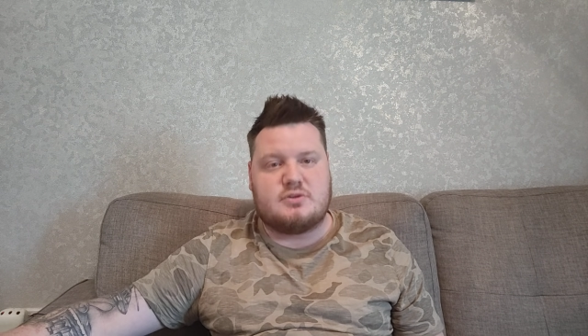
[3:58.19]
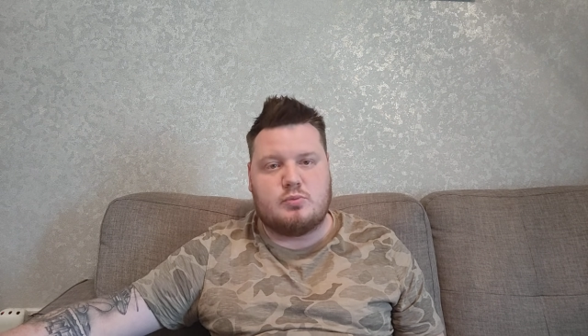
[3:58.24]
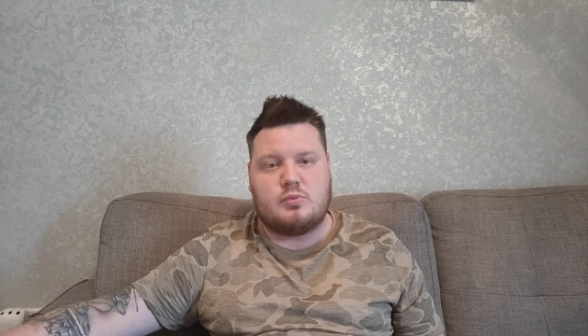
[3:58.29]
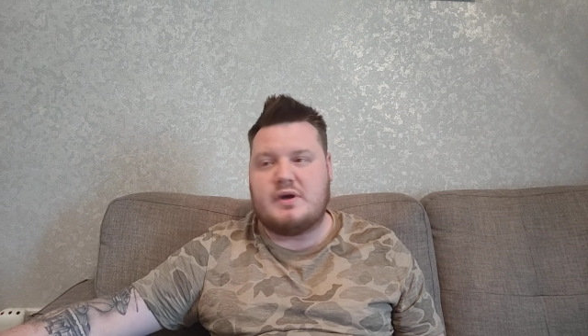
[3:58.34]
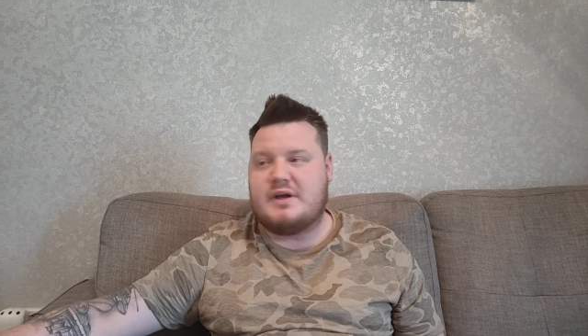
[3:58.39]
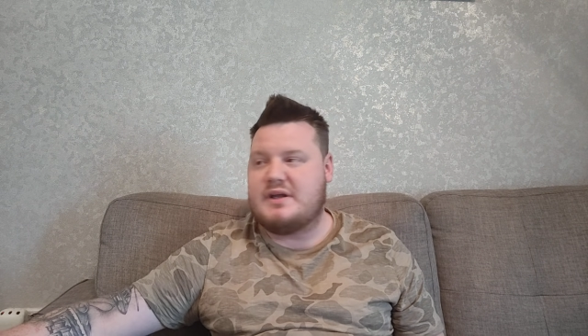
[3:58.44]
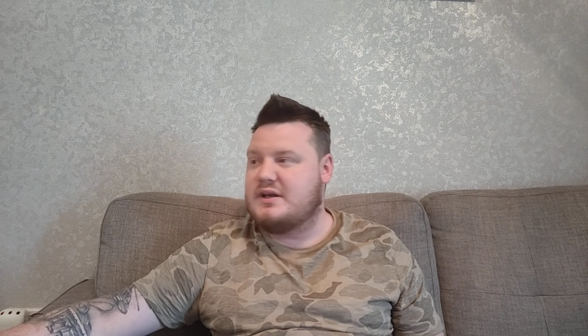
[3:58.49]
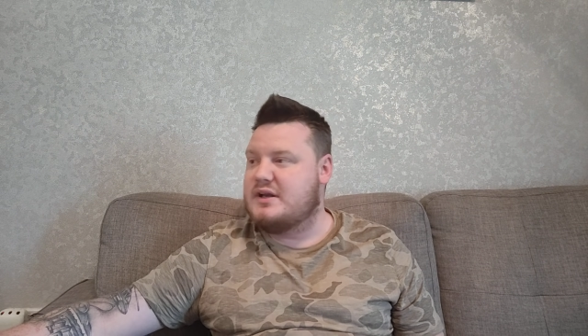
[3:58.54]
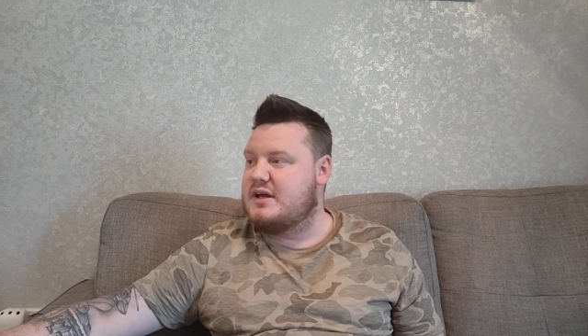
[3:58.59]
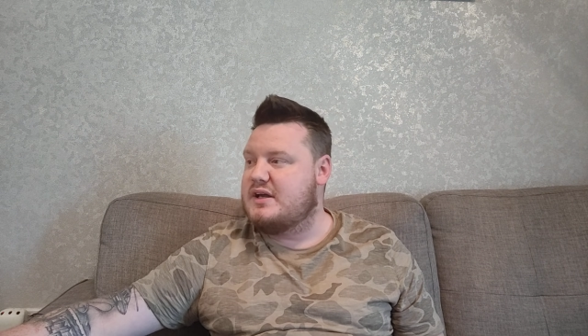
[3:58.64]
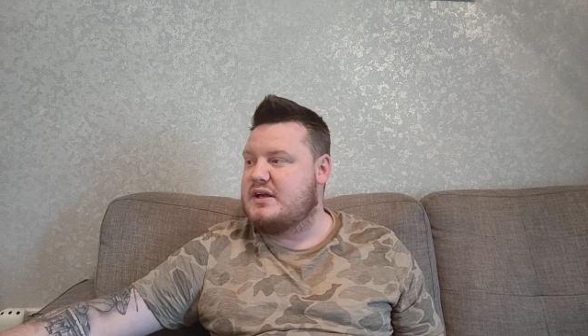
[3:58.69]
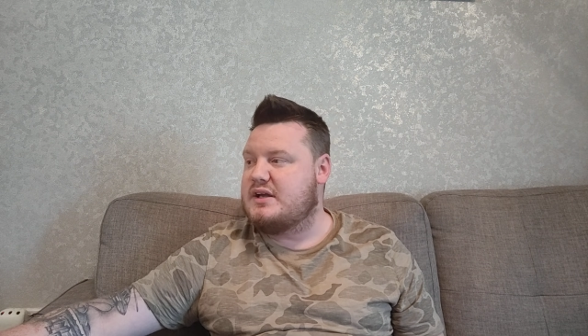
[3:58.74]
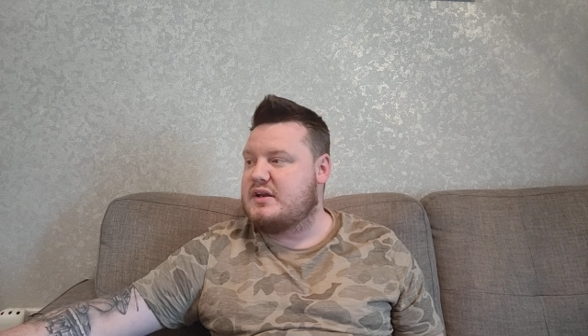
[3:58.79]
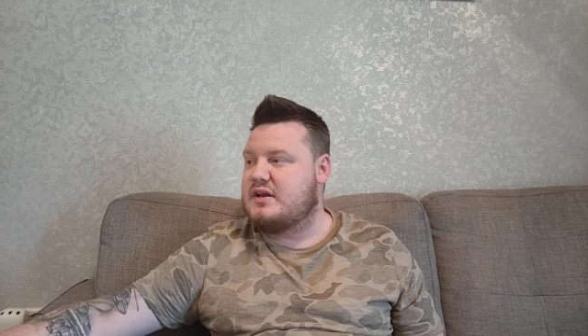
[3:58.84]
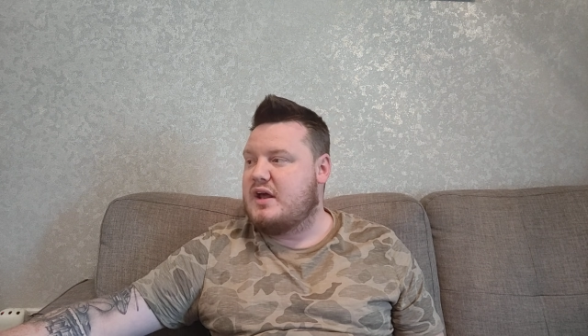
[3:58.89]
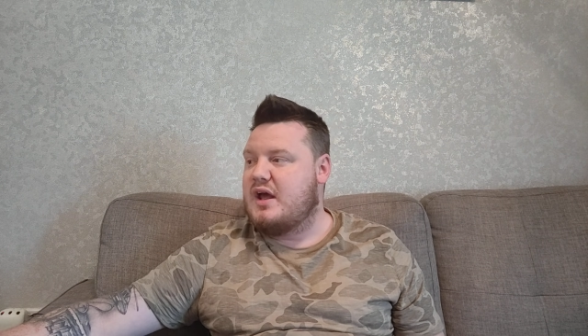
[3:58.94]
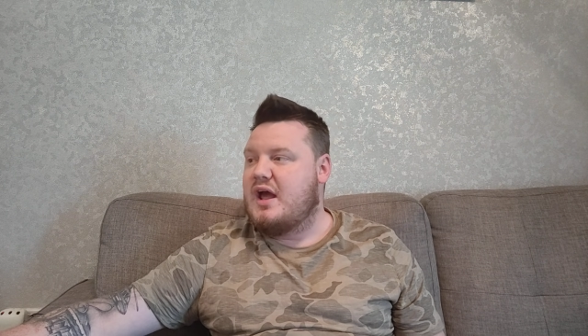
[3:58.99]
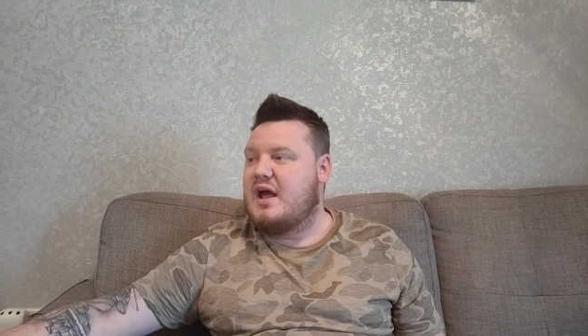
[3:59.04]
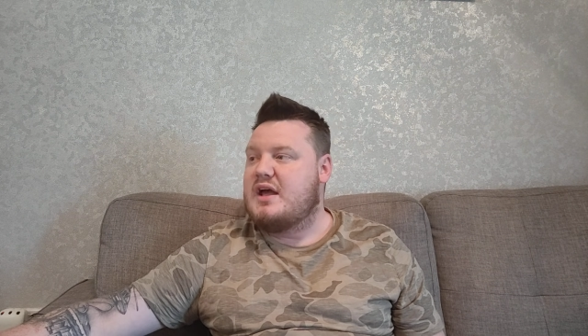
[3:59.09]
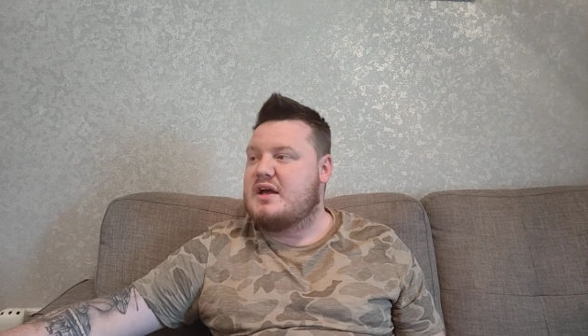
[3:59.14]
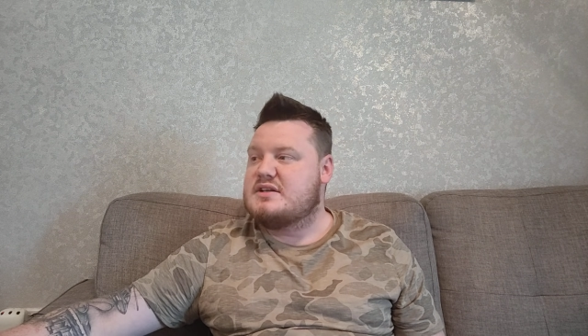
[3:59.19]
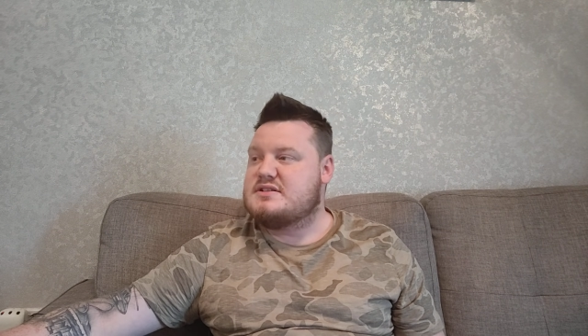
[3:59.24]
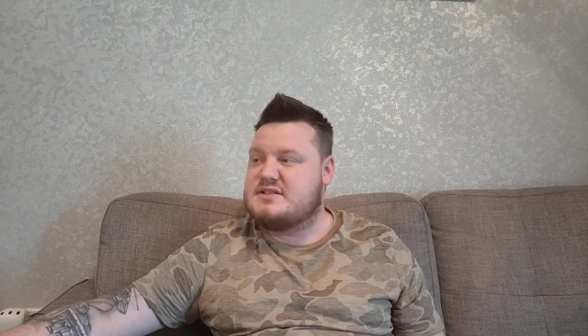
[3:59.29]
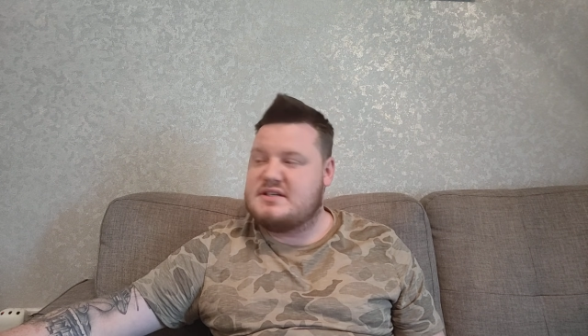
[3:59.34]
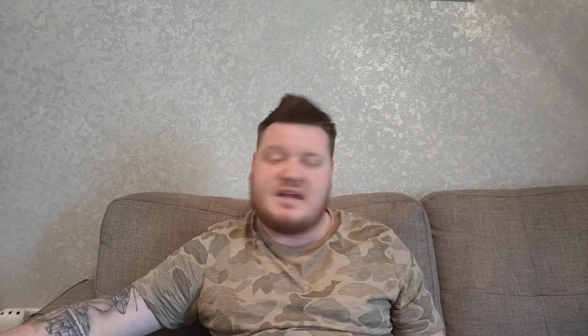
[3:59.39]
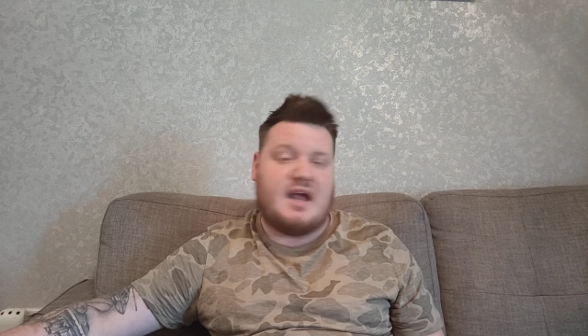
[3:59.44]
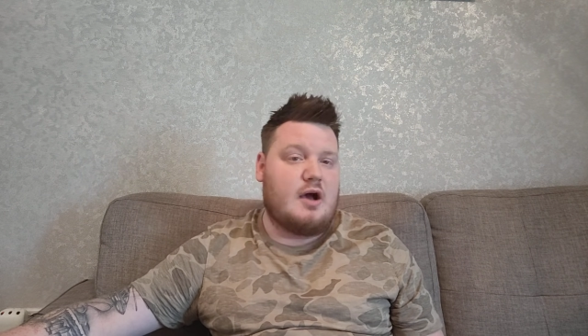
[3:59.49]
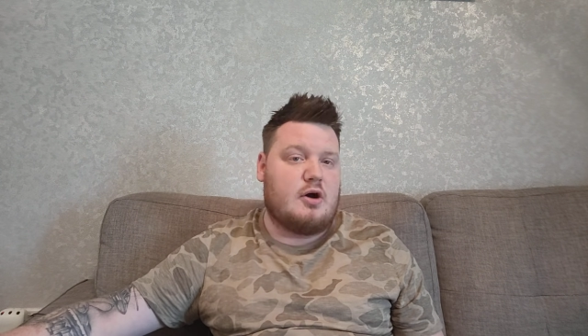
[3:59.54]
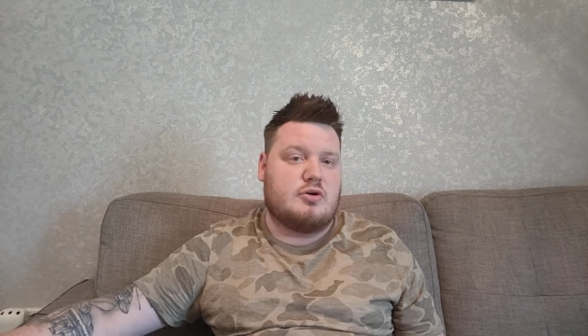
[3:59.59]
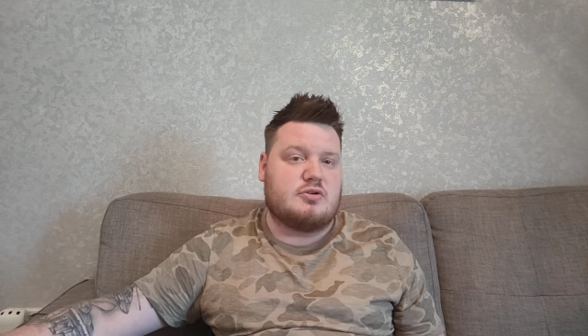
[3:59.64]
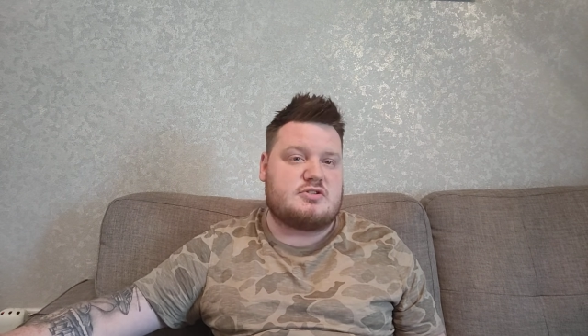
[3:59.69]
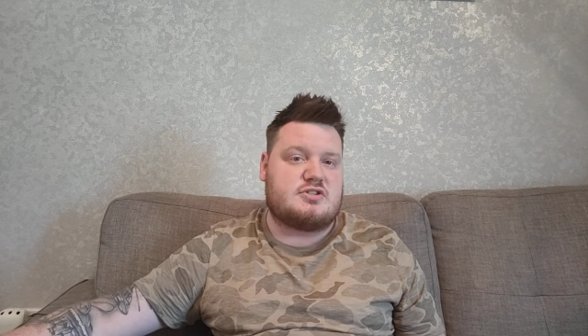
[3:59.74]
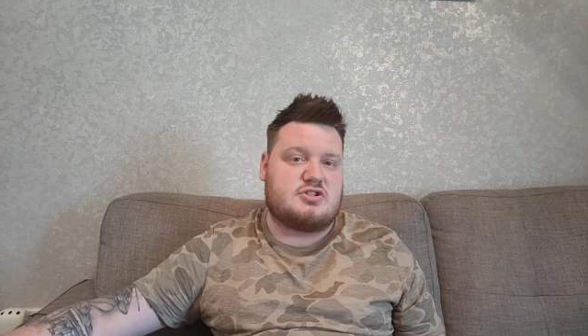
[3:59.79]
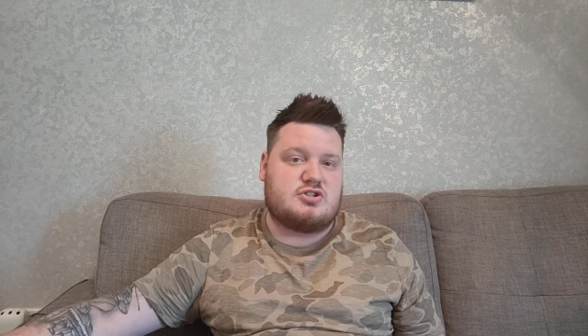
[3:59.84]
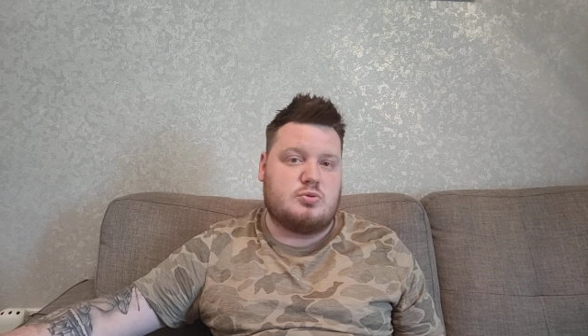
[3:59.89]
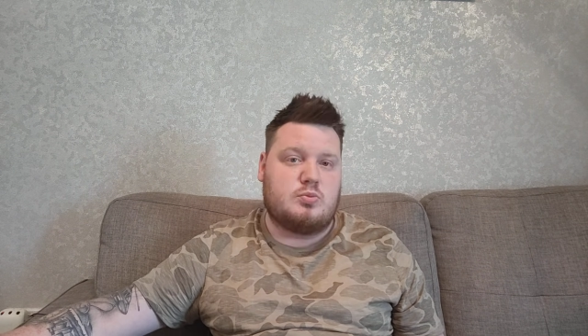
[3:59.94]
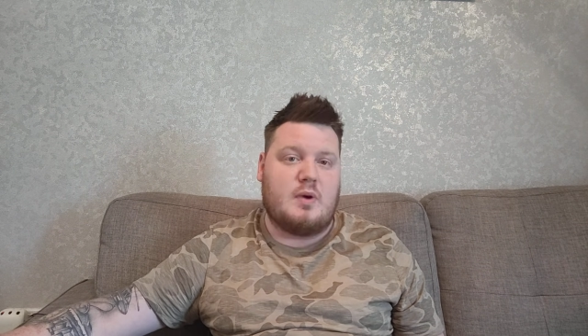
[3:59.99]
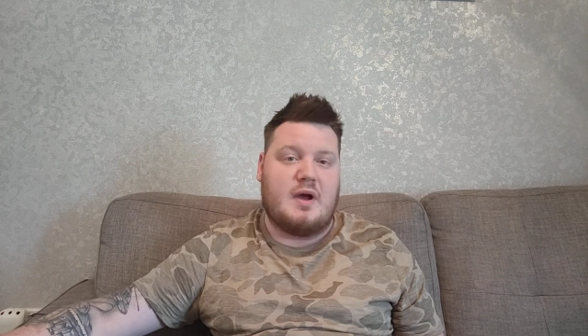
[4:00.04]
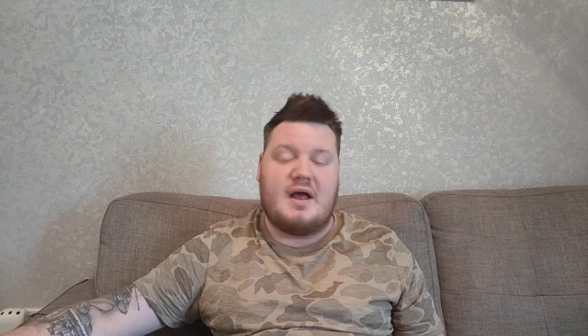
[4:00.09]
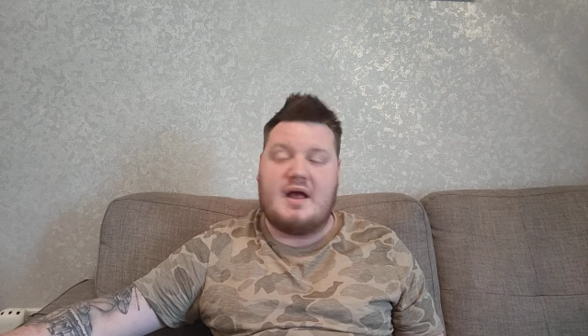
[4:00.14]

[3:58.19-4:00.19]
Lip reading: that we need to get us to